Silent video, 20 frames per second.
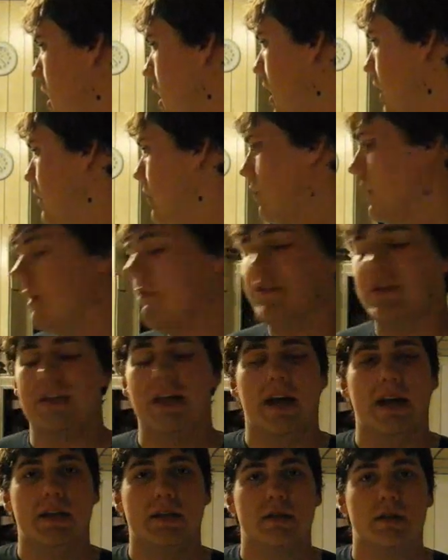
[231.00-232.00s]
I don't have a
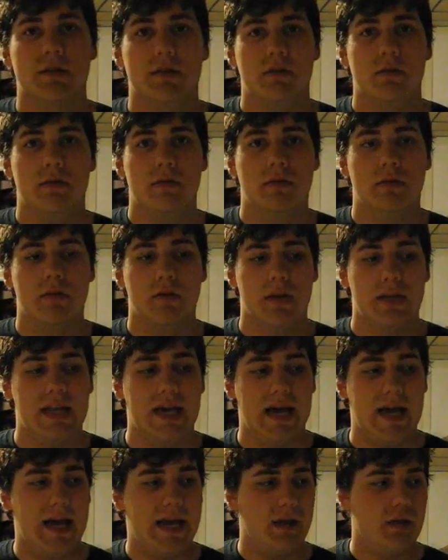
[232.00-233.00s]
dice a
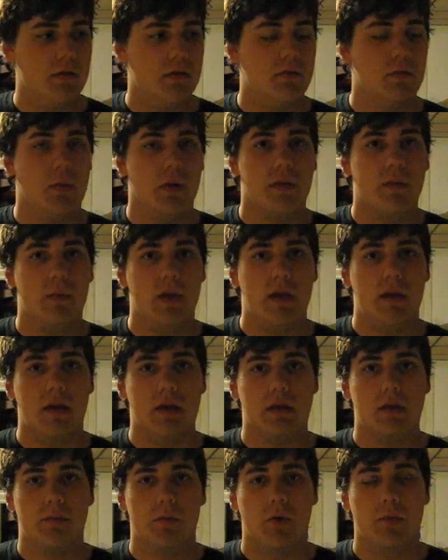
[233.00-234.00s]
die with me
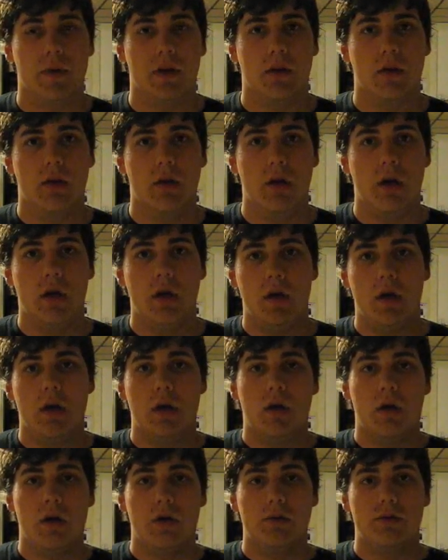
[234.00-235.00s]
at the moment
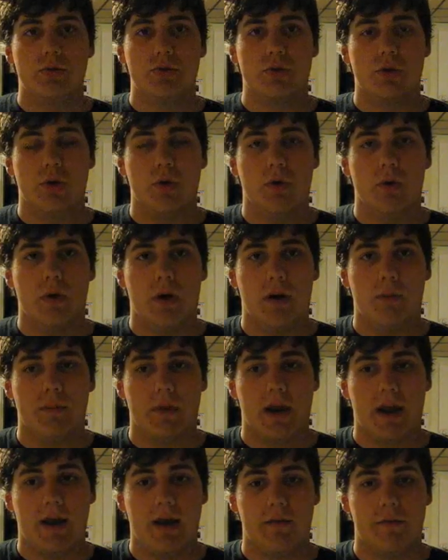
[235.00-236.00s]
so I'm
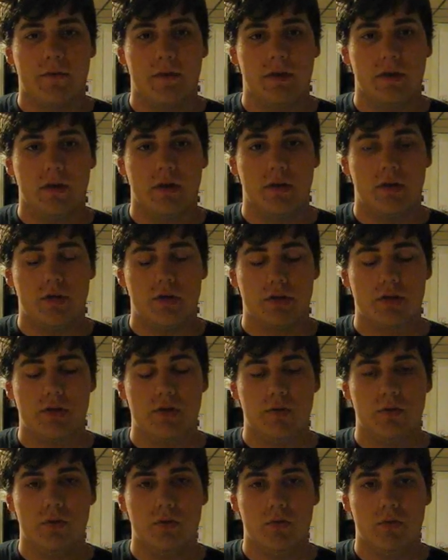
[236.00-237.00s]
gonna have to just
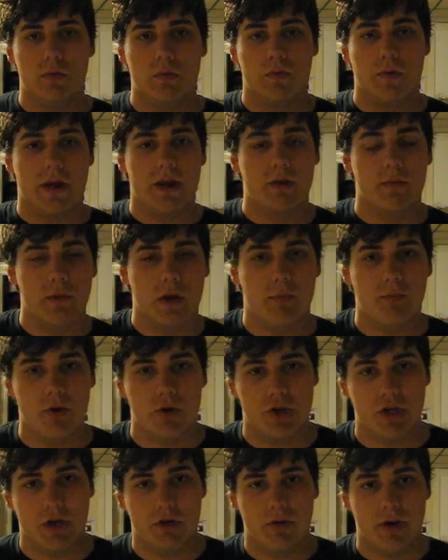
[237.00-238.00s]
do random number
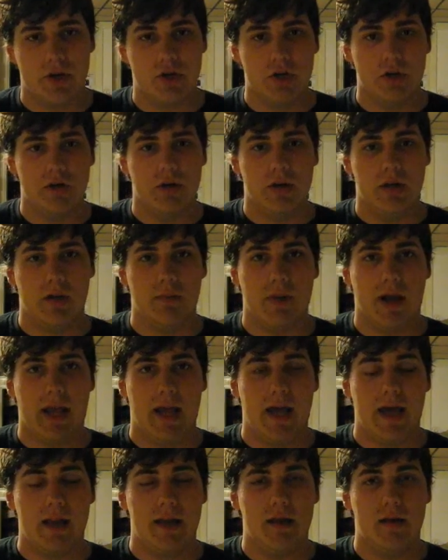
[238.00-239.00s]
generation in my
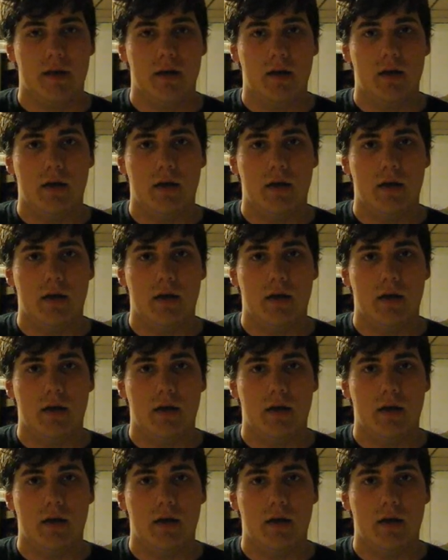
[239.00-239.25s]
head